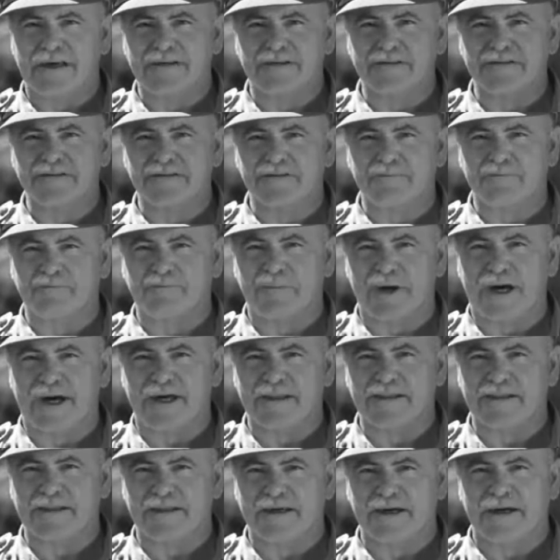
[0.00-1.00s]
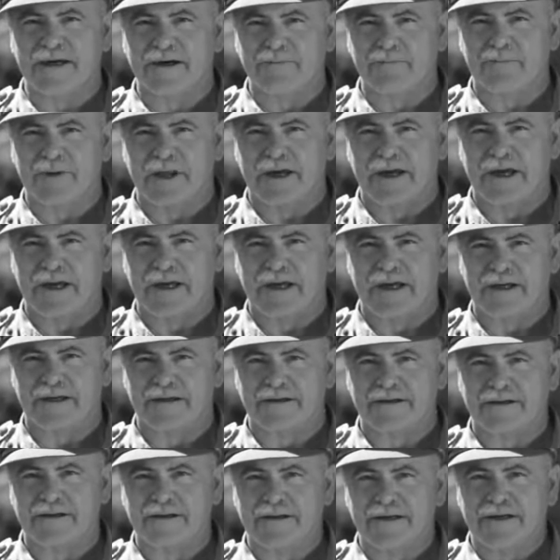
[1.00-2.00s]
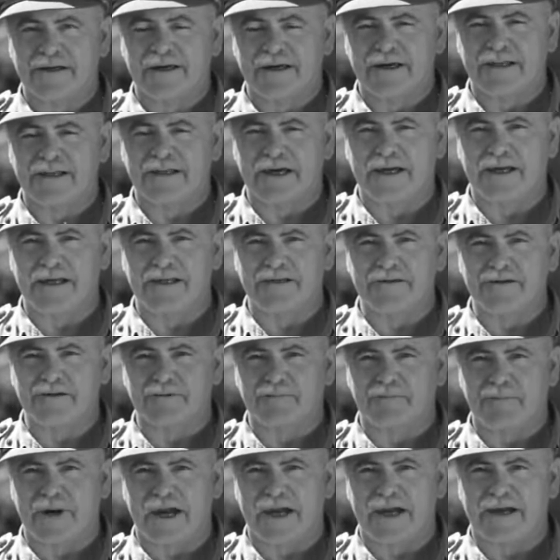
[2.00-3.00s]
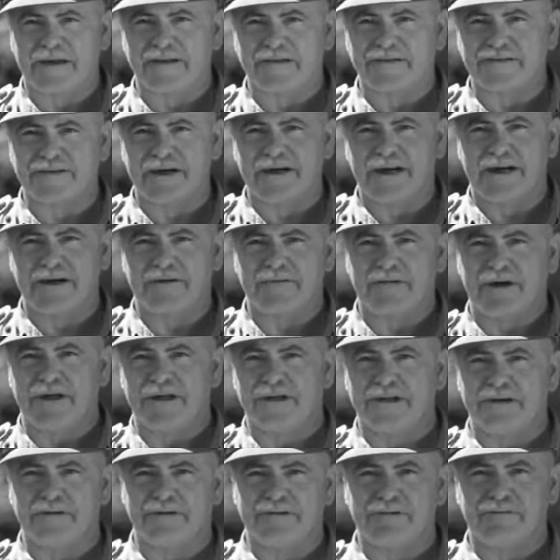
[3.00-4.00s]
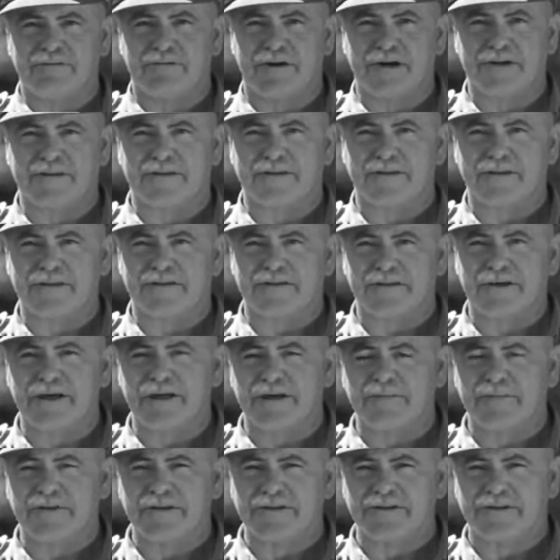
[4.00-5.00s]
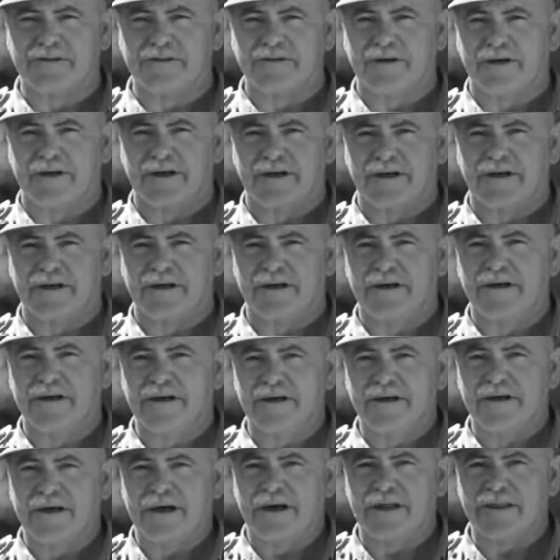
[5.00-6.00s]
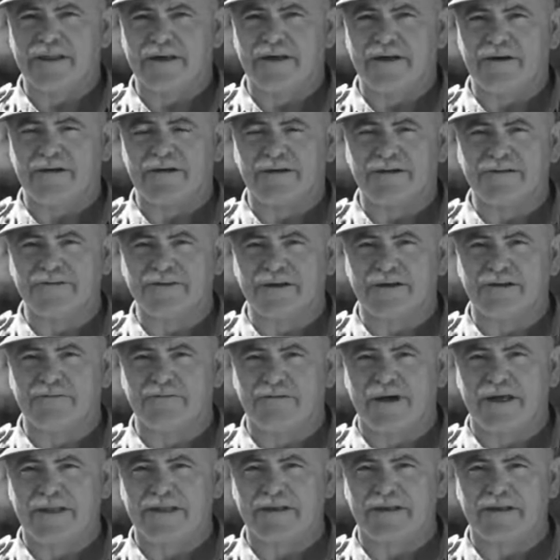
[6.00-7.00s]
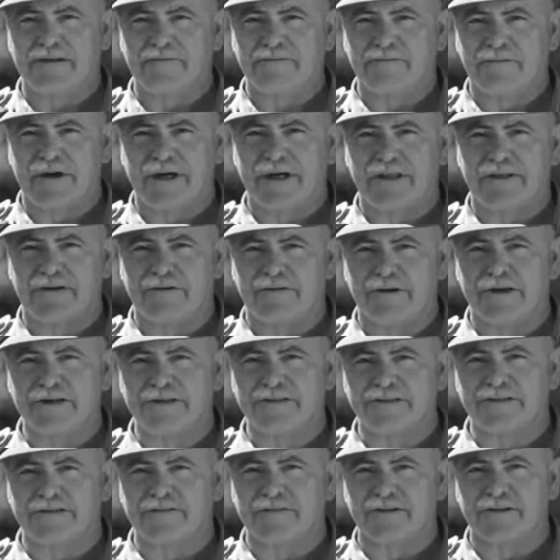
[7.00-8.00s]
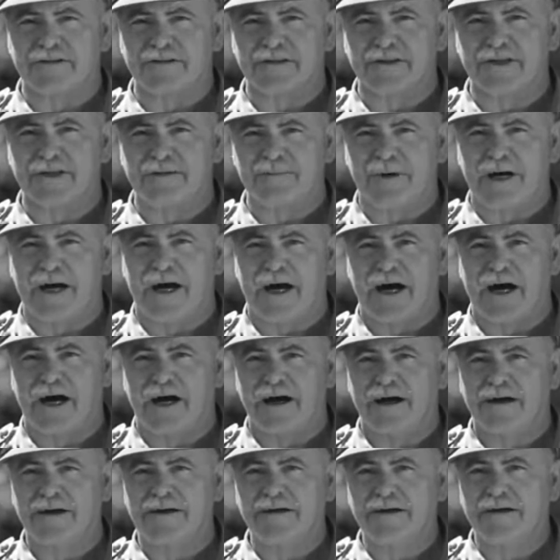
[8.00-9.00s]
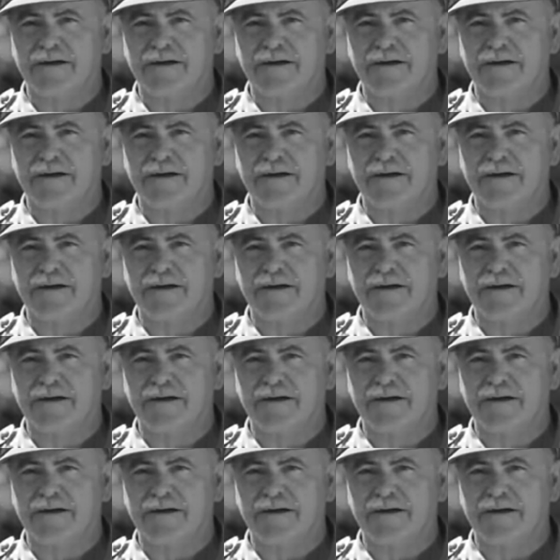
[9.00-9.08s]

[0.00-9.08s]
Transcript: That is the part they're playing. And they look back and say, I wonder what the team is doing. And they also wonder where the rest of the team are.